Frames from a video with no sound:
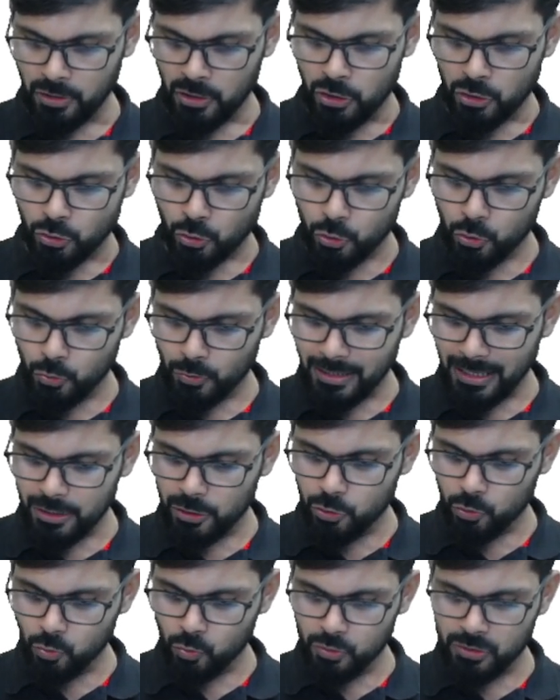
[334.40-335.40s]
So you
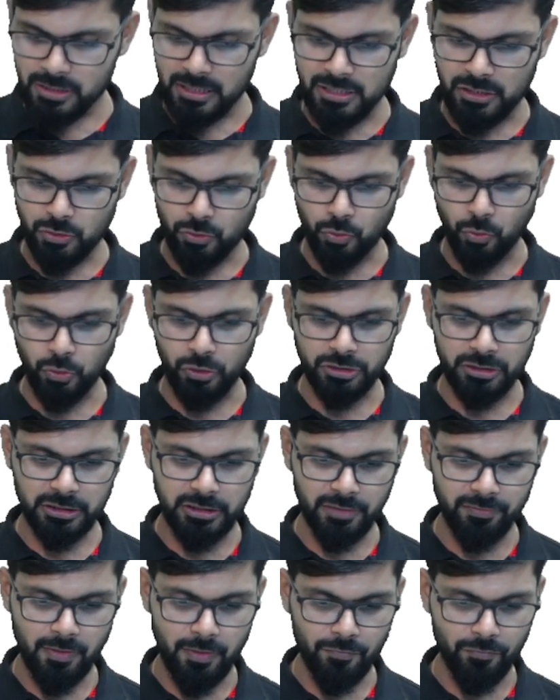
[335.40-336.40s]
can use this code,
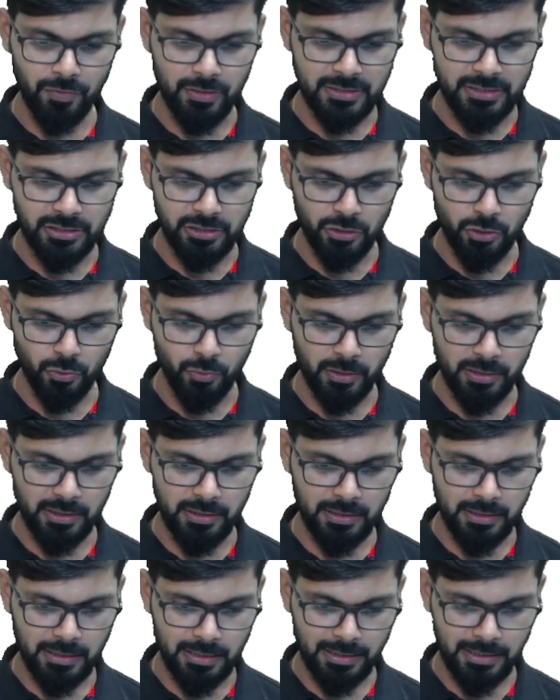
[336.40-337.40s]
SHIVAM101.
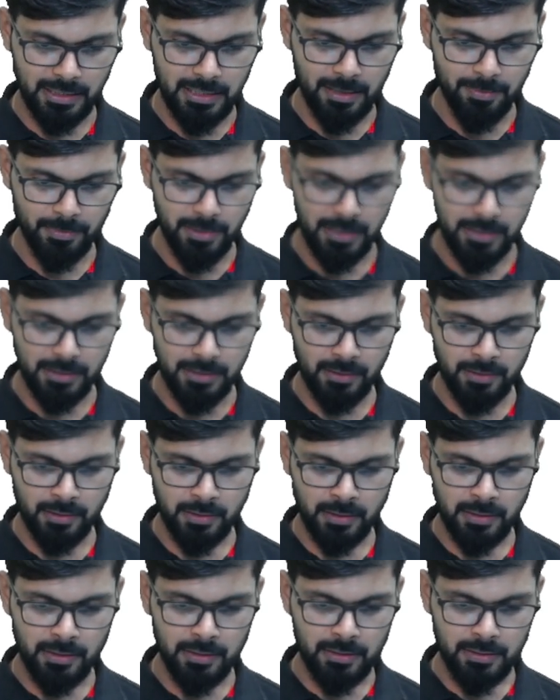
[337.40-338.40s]
Here again, I'm writing
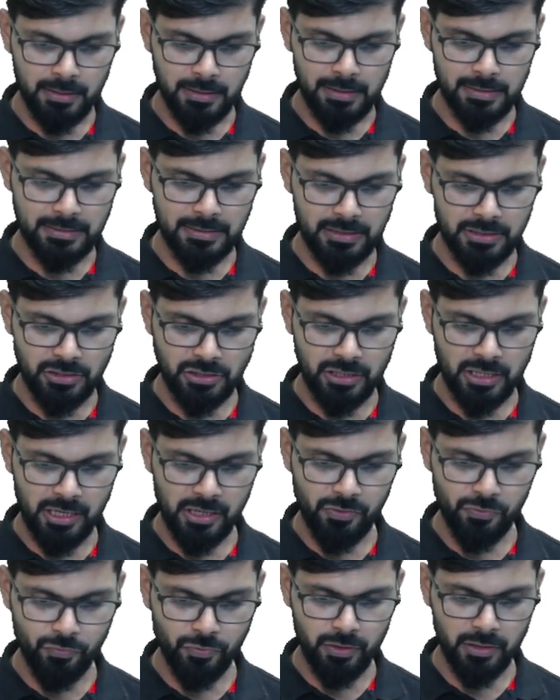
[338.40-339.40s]

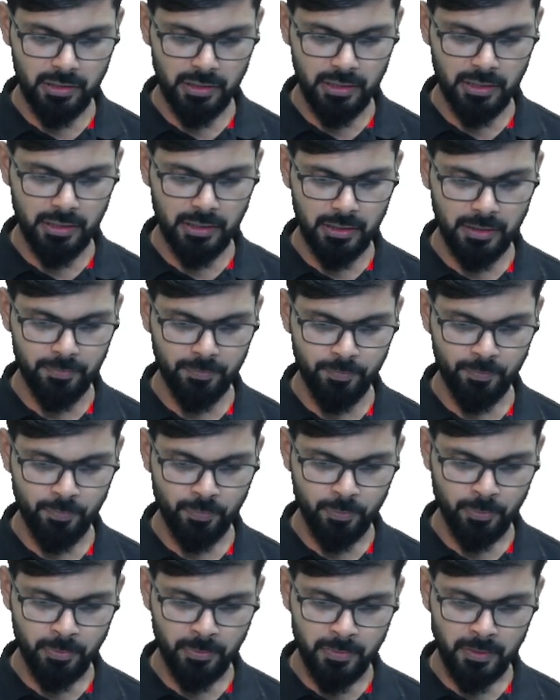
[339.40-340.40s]

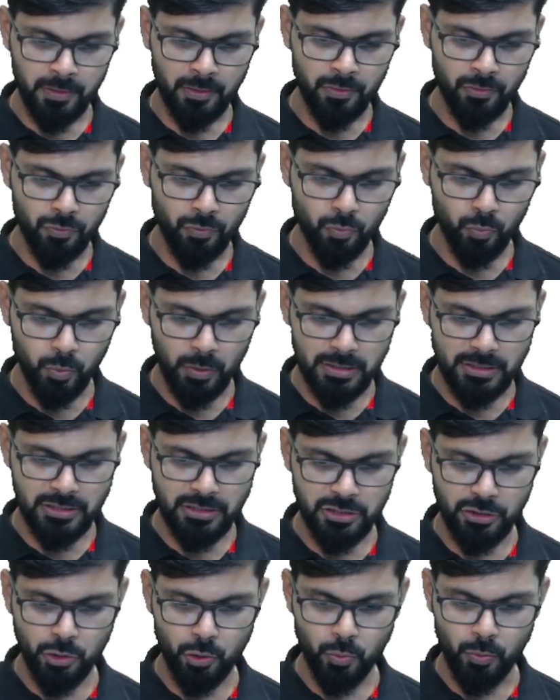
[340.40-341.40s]

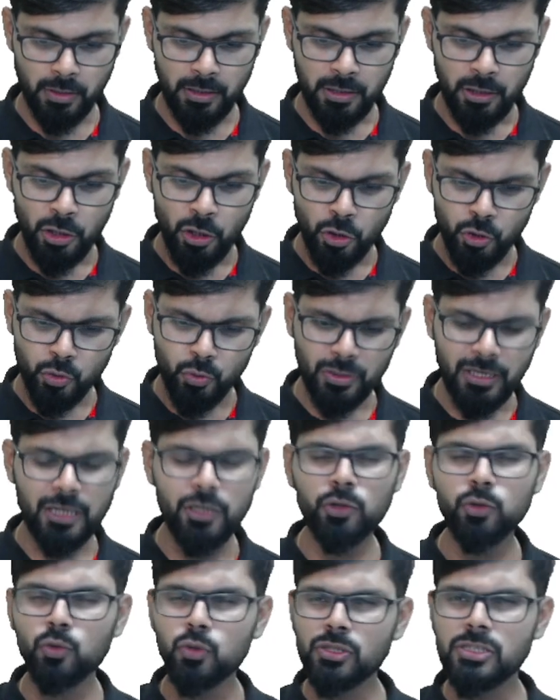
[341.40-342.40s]
SHIVAM101. You
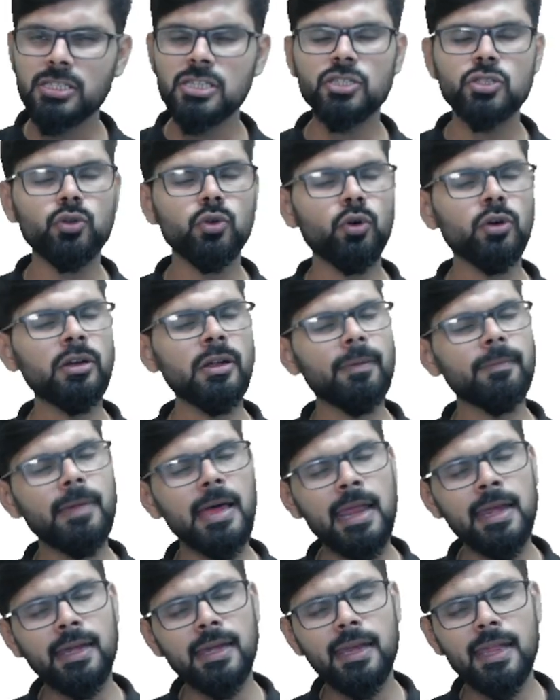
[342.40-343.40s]
can use this code
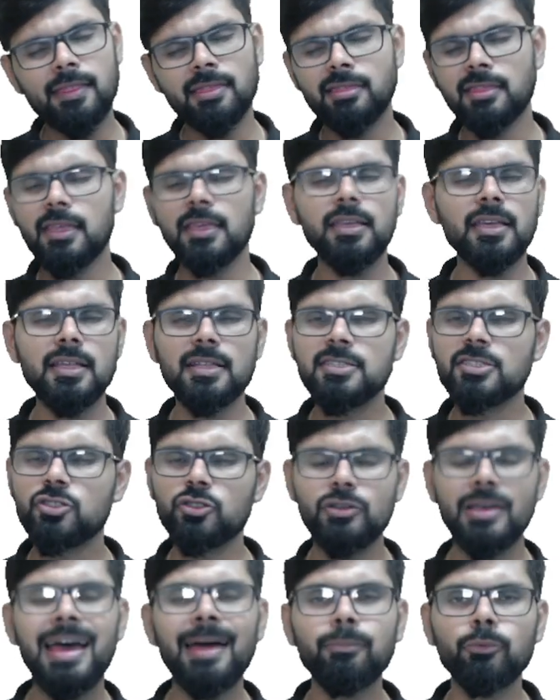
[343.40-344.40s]
and nothing else
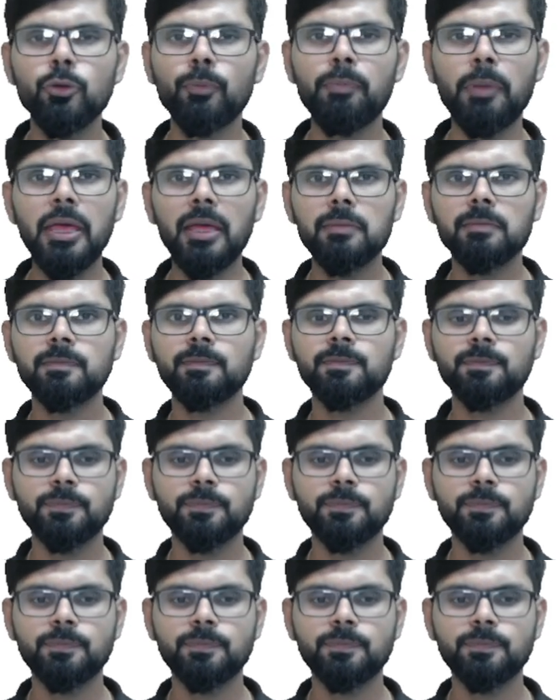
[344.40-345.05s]
you have to pay.